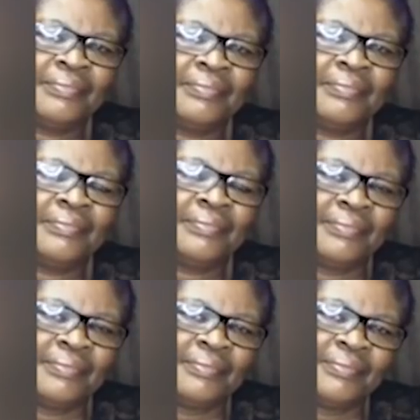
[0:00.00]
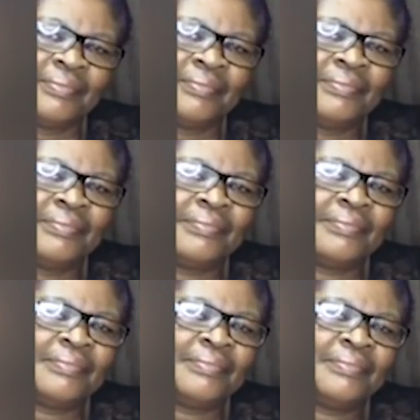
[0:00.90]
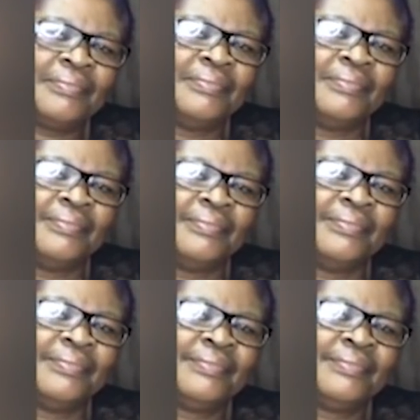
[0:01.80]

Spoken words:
[no speech]